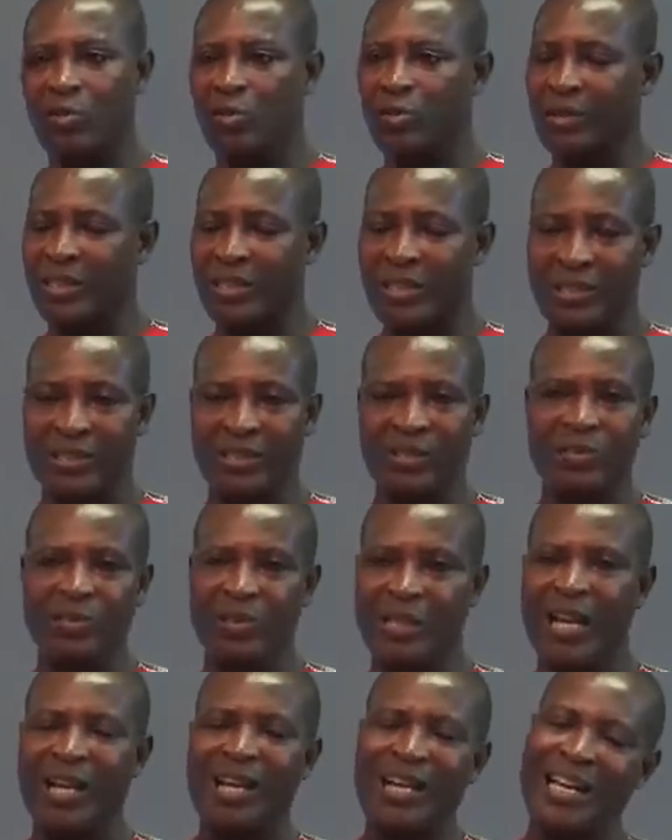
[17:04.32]
Oh, this. Oh.
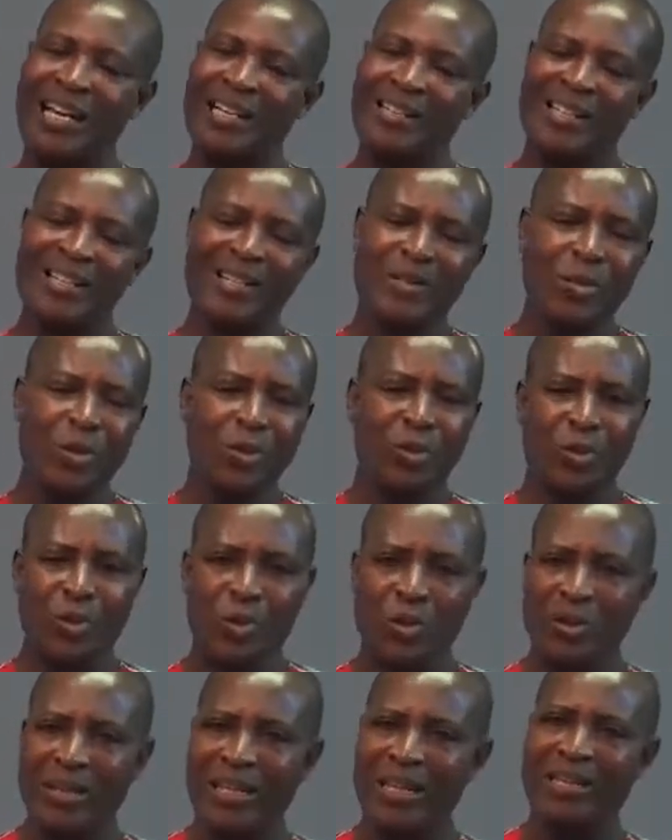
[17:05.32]
And then your
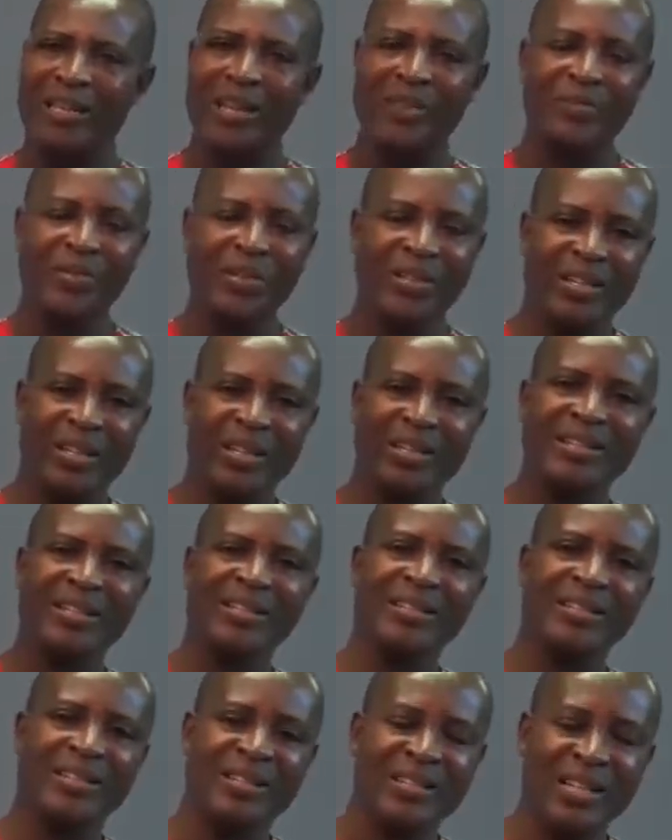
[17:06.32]
tone and everything, and they
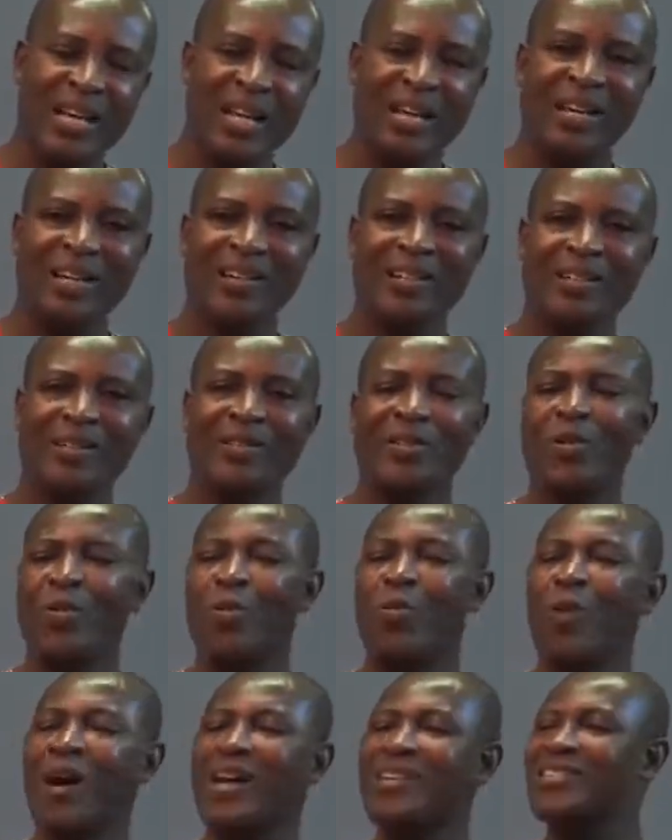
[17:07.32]
see that,
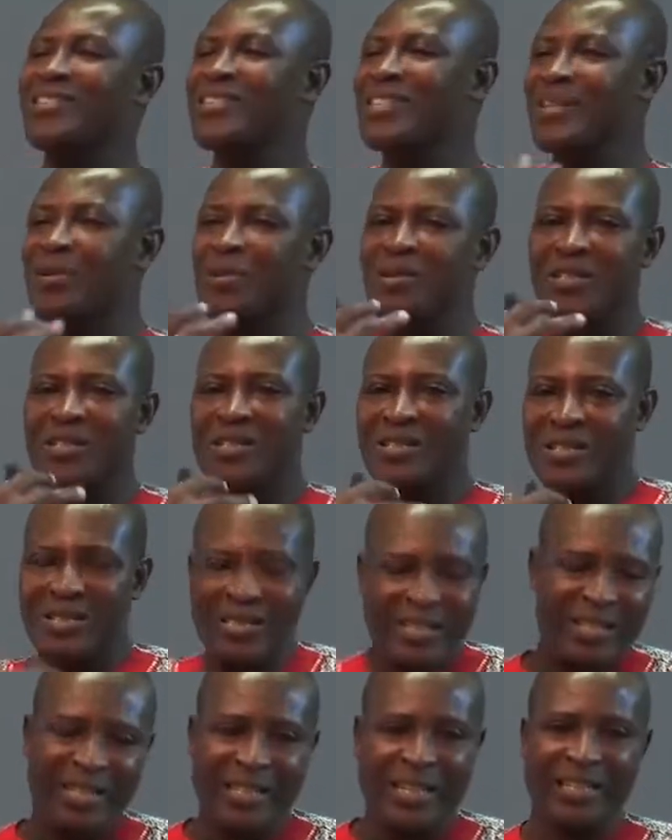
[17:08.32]
once they
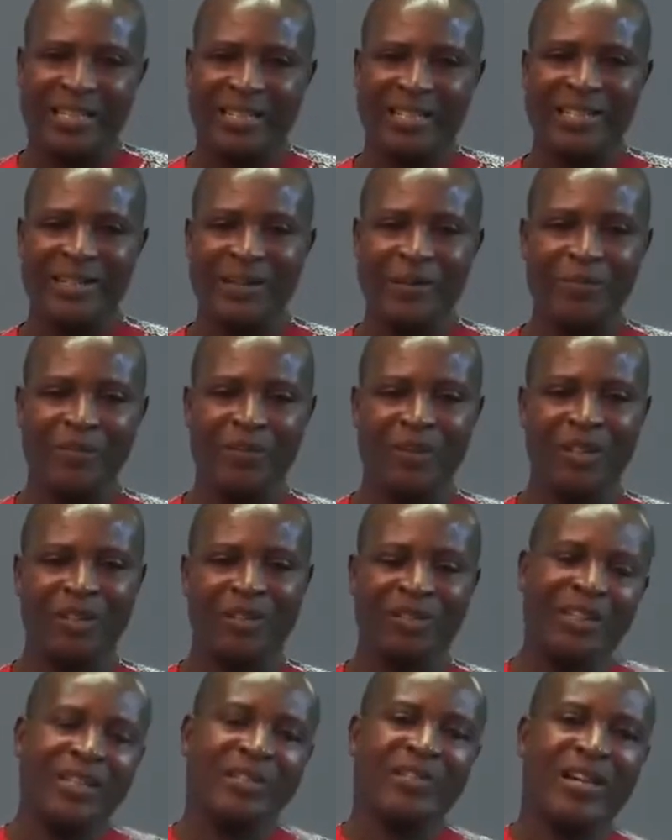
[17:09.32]
see this,
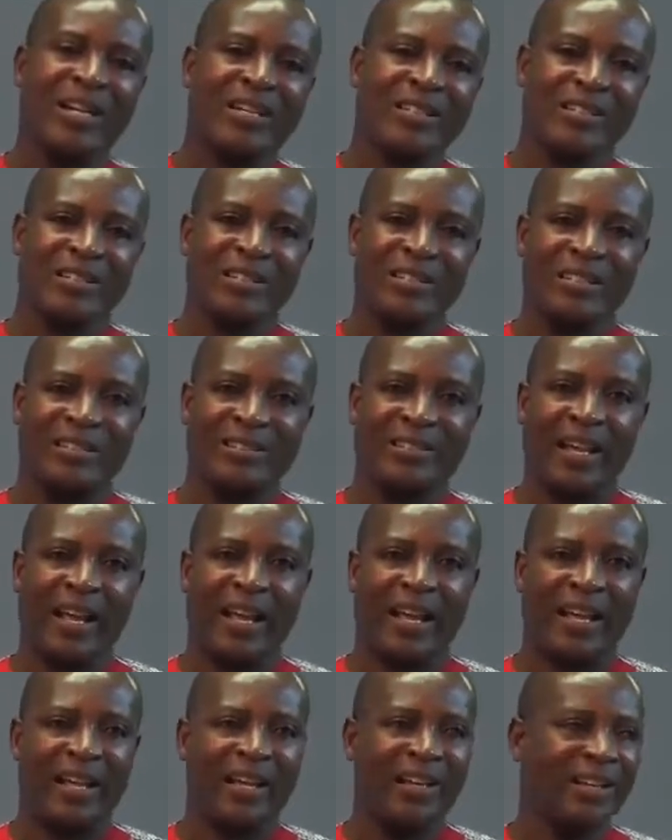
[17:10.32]
the trust is
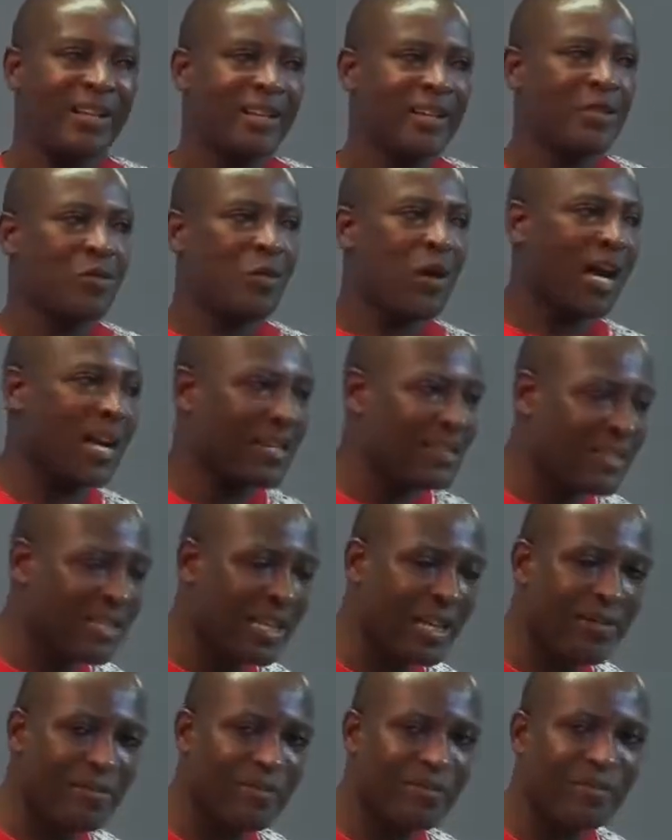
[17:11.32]
there. You ask
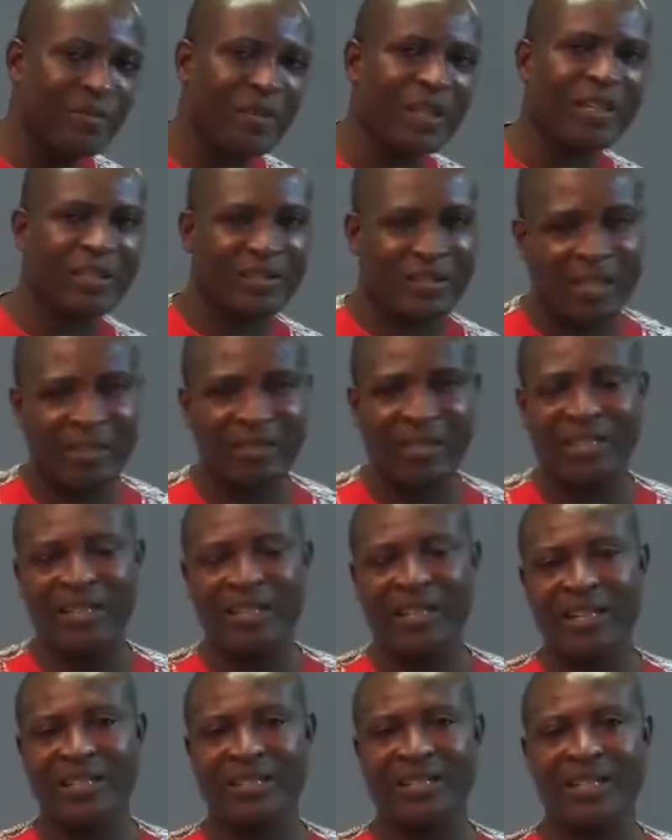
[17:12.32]
them, and sometimes they
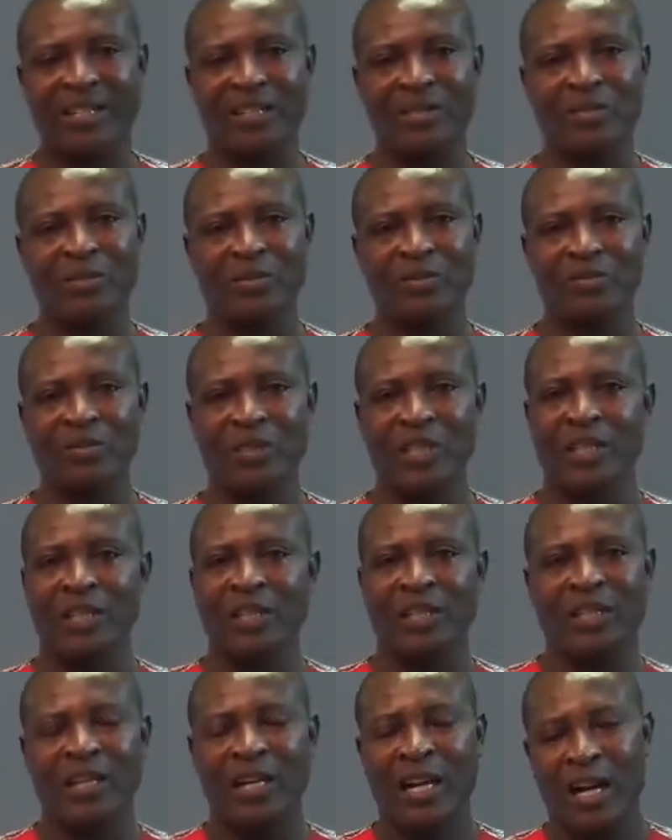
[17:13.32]
can tell you,
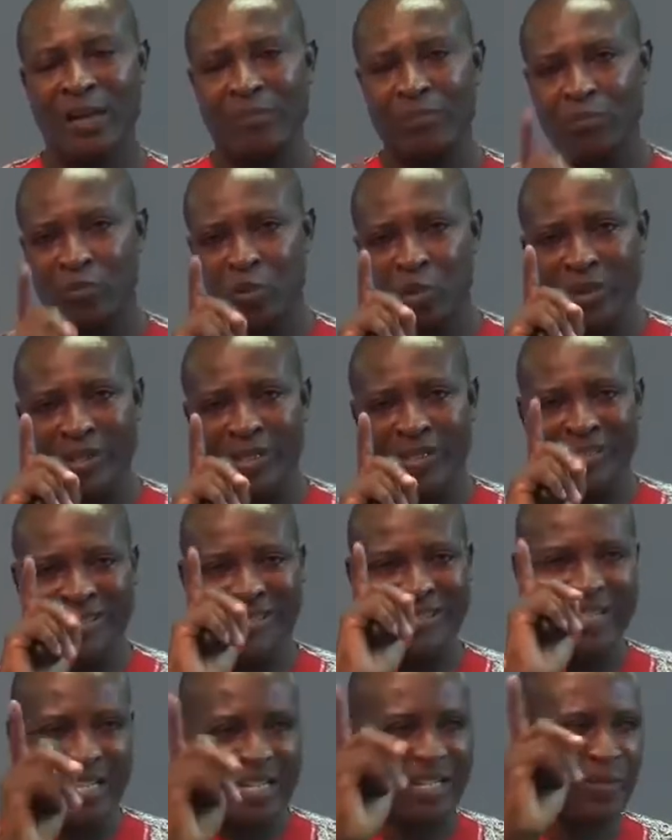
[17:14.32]
I'm doing this
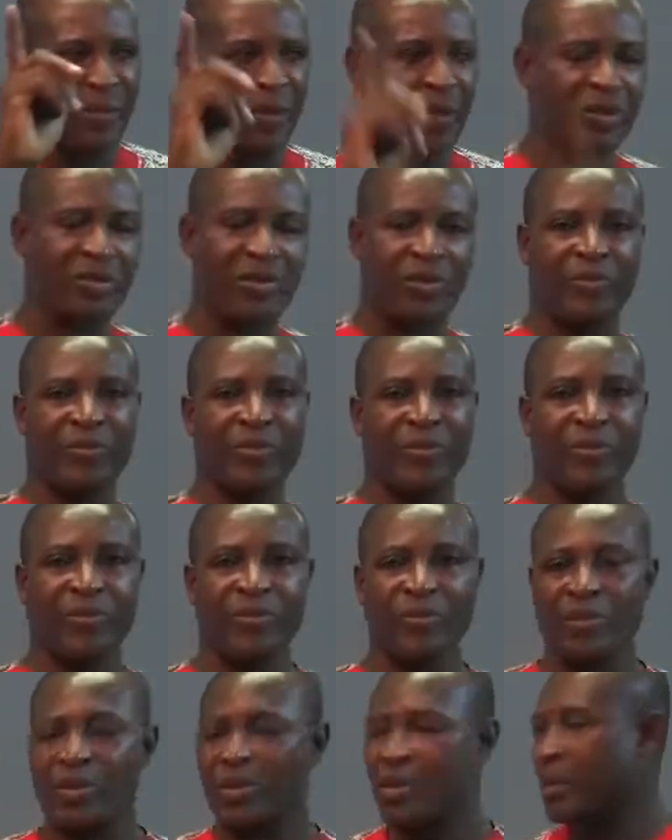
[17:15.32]
just because of you.
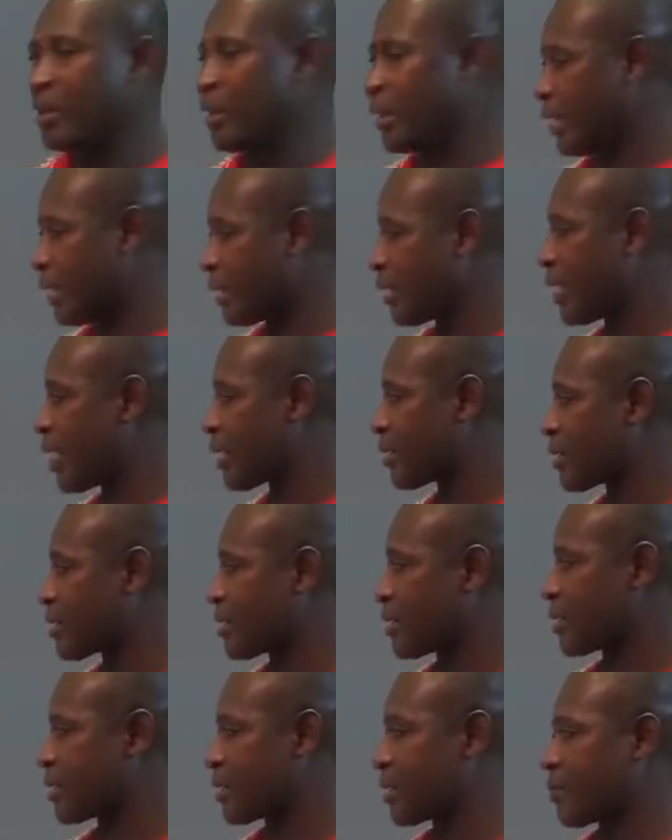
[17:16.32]
And that
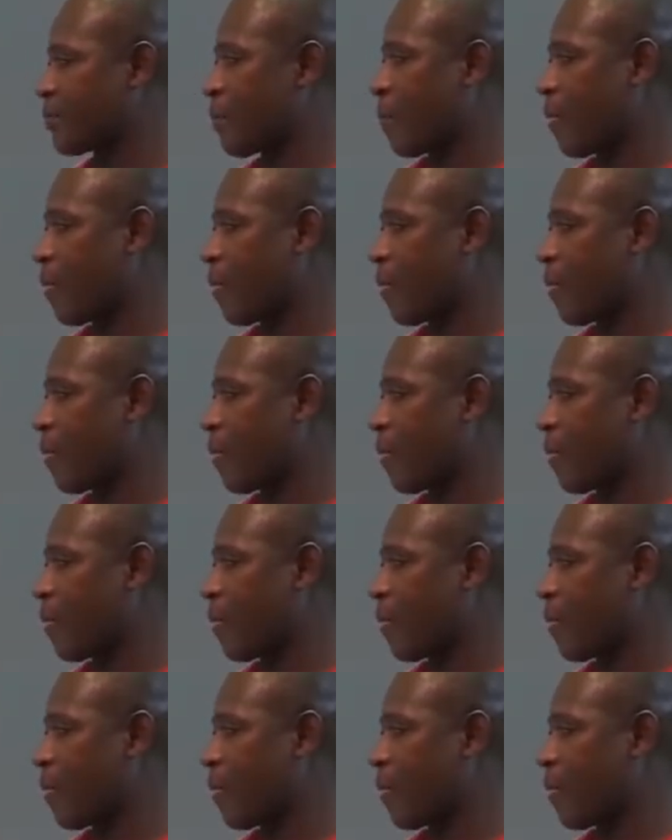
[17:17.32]
is it.